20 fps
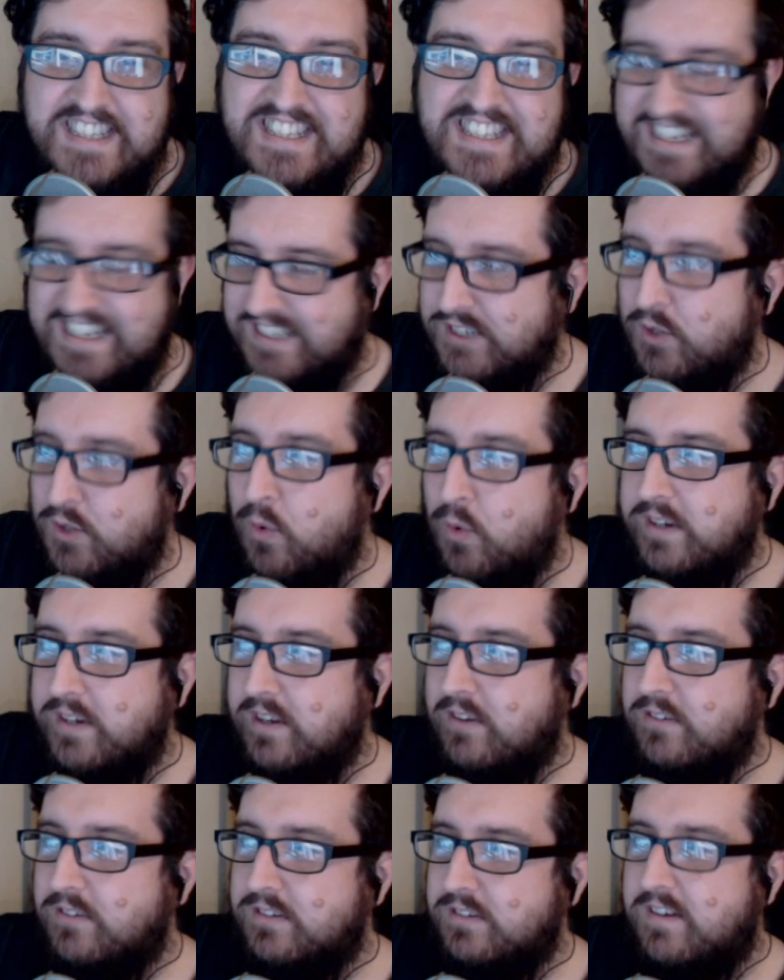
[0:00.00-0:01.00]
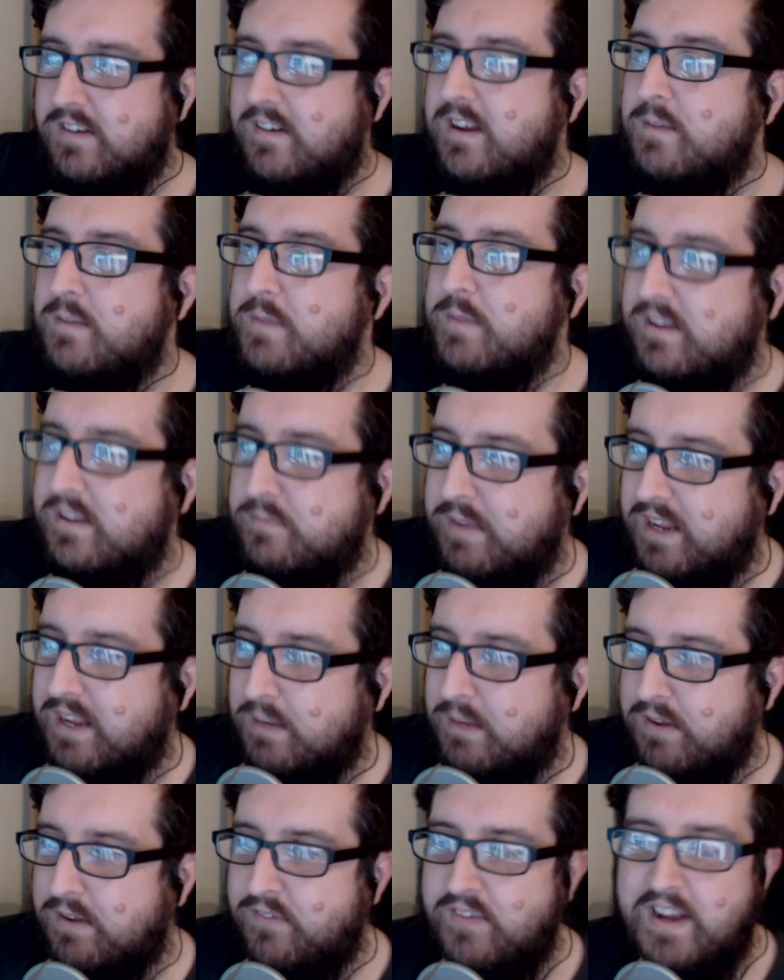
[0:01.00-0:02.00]
That's quite a long time. It's
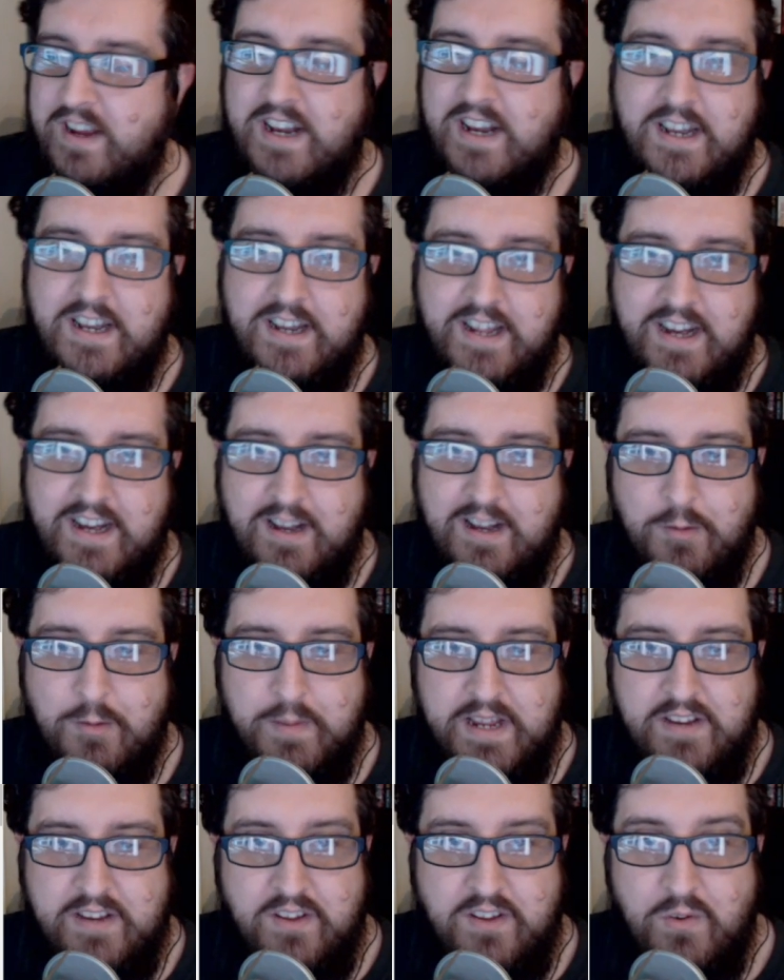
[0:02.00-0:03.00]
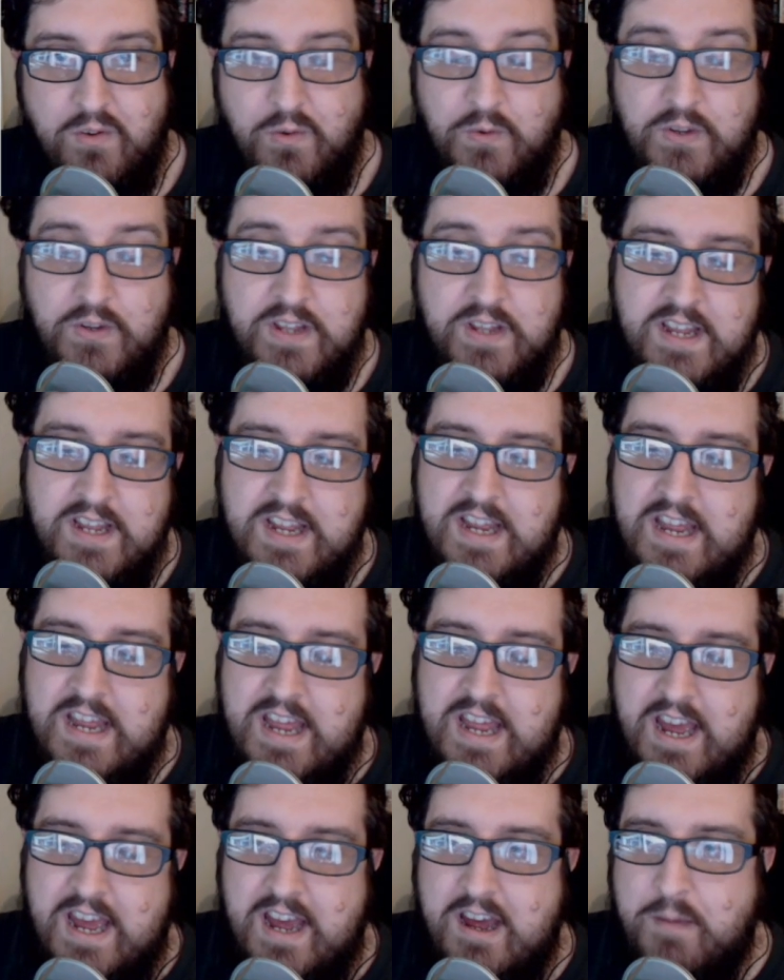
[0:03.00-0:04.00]
making me feel a little bit old.
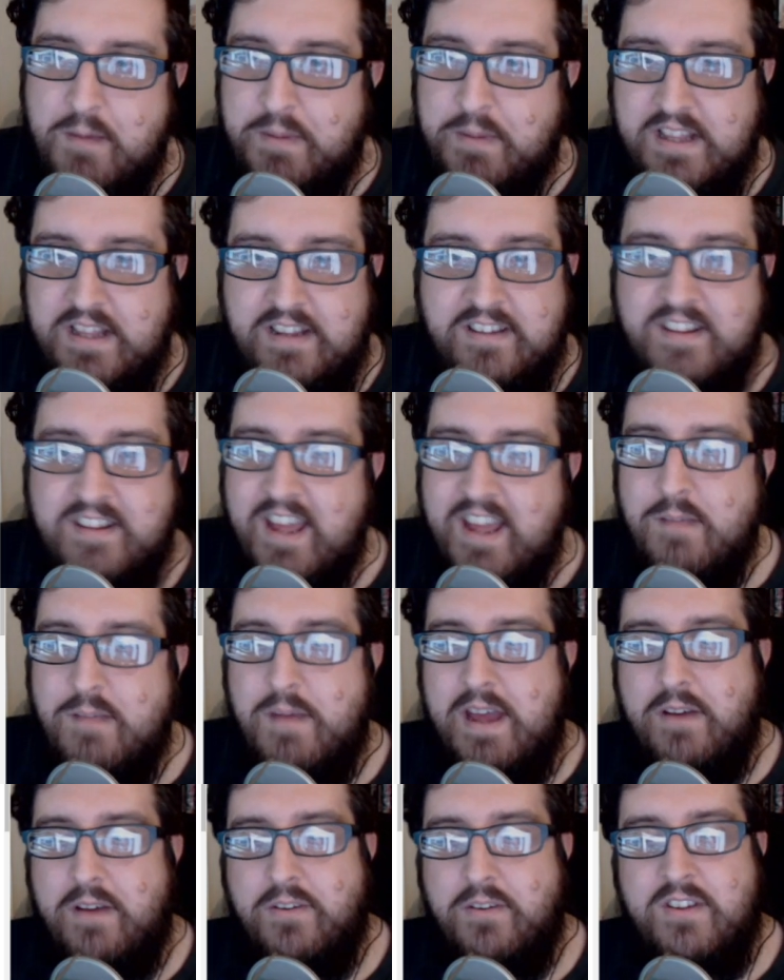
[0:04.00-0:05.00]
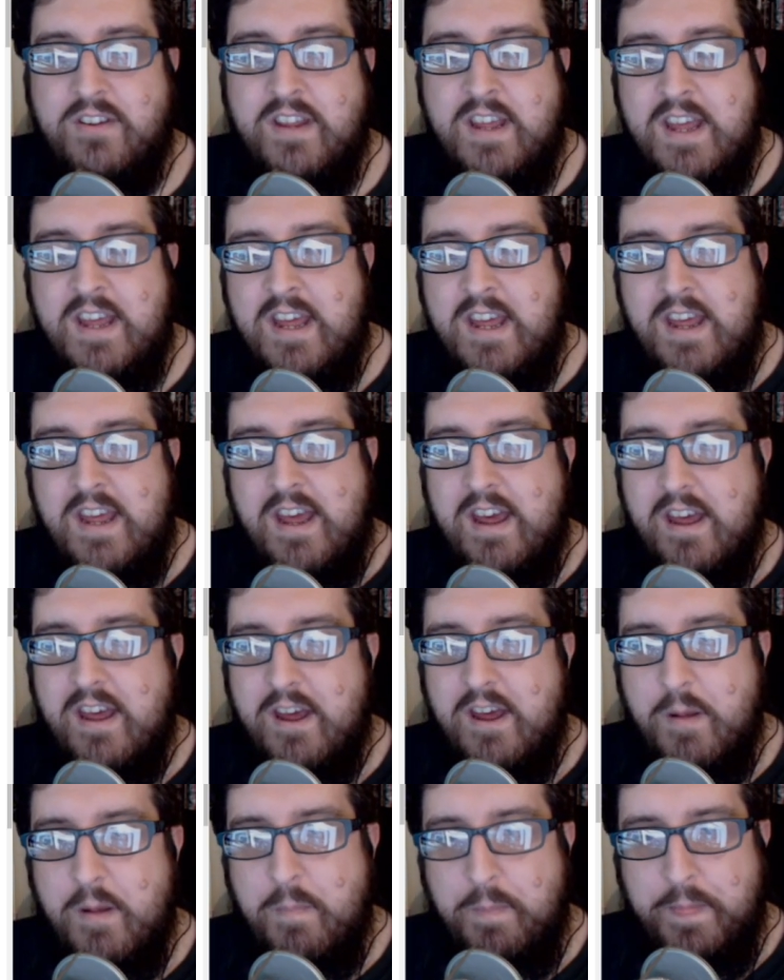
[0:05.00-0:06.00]
But this came out,
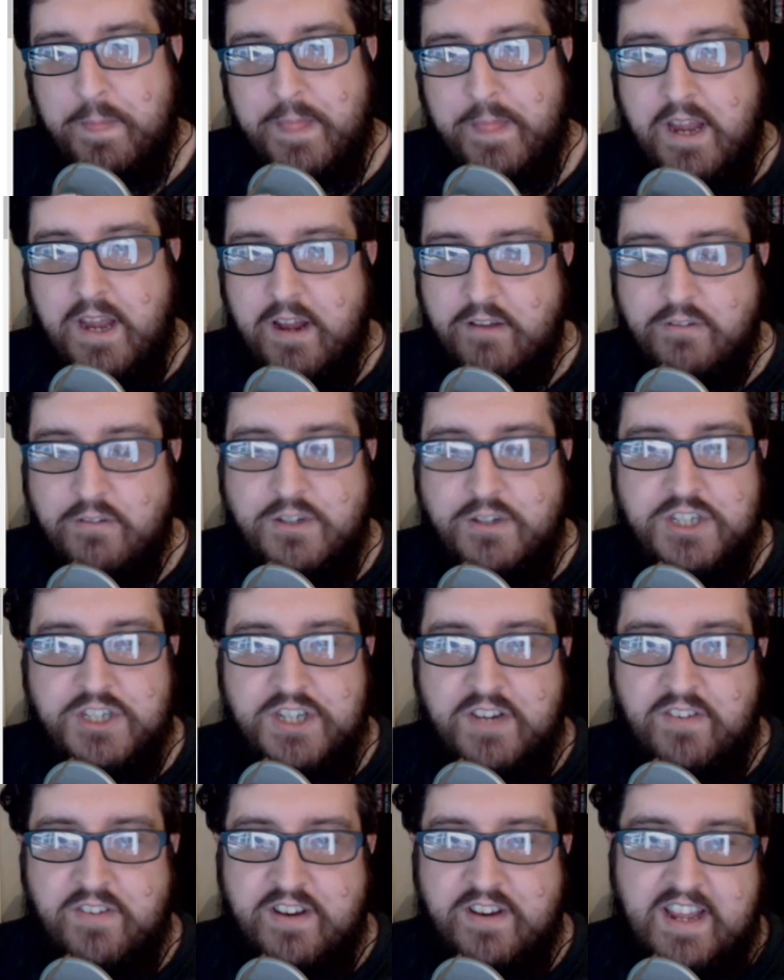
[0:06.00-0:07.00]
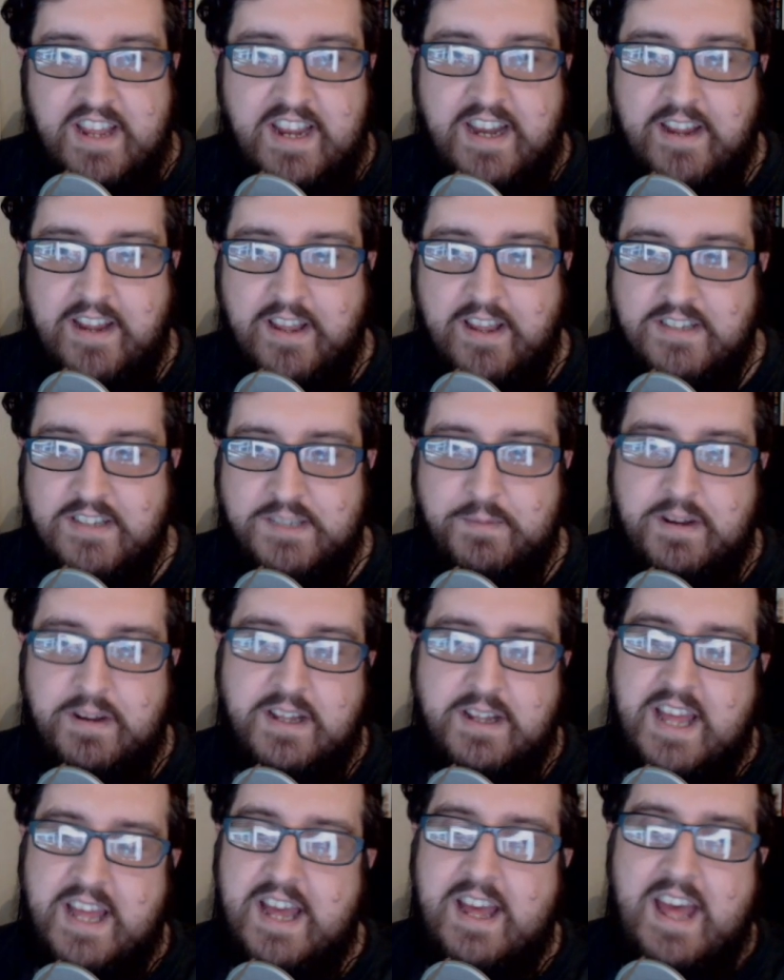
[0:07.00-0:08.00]
just over a decade ago, something
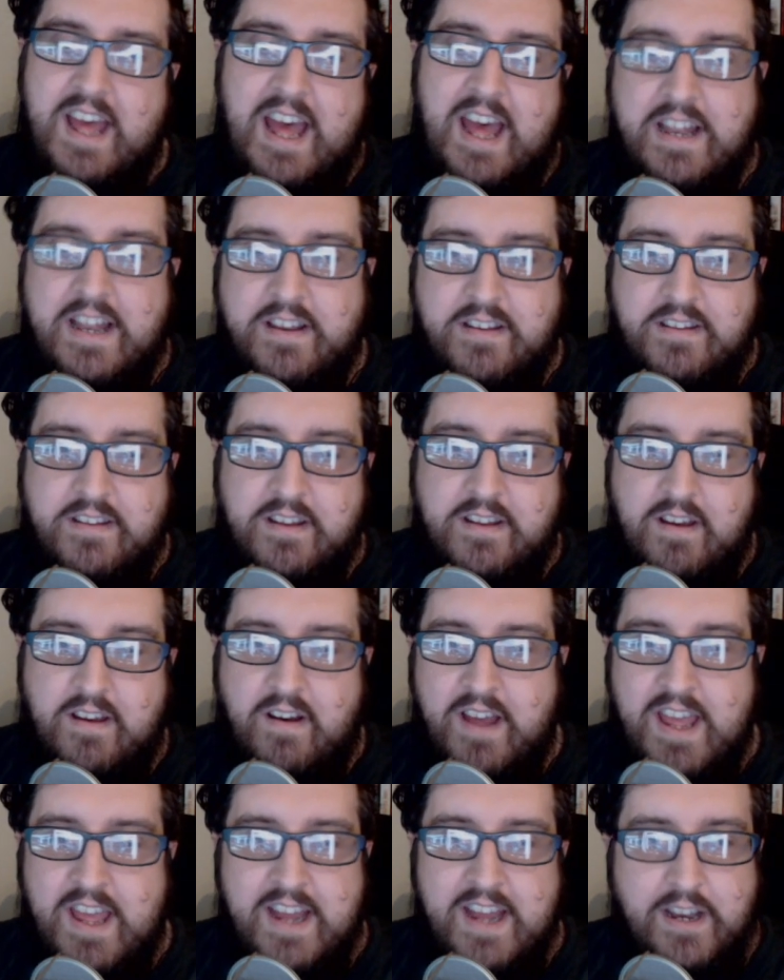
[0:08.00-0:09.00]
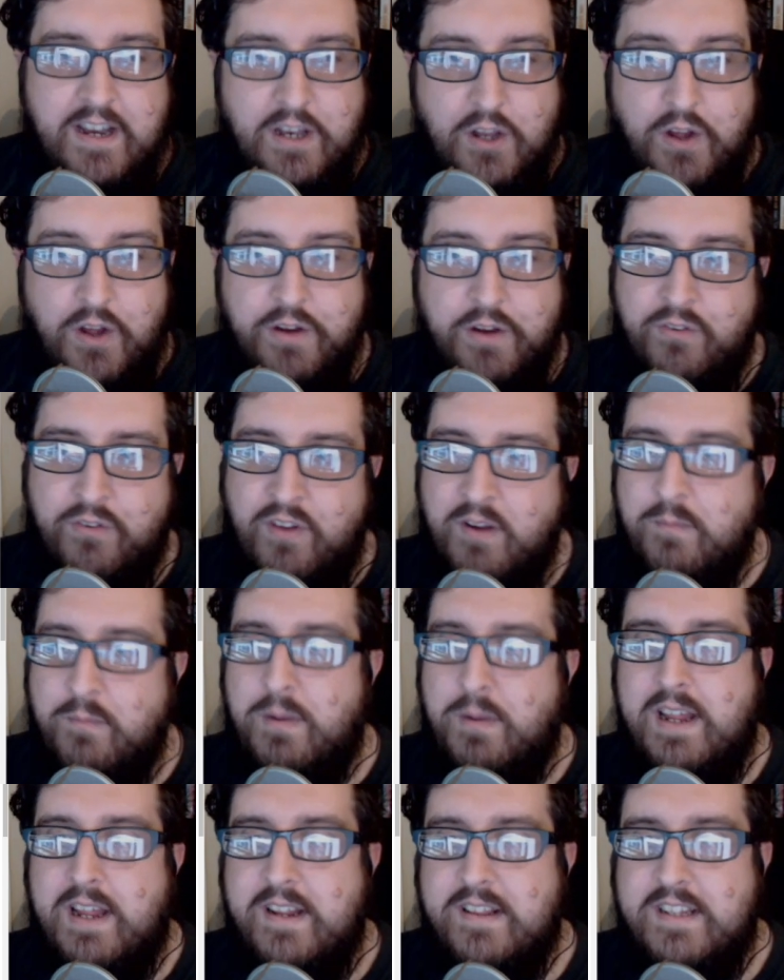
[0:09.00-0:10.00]
like that. And I had a lot of fun
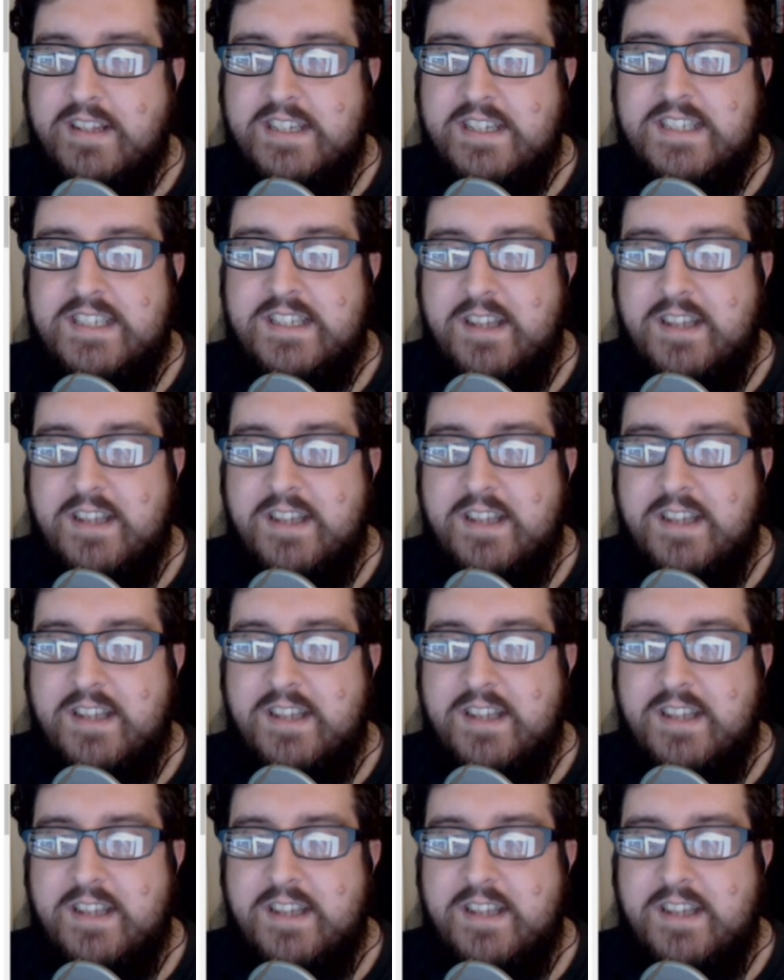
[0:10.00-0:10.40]
playing this.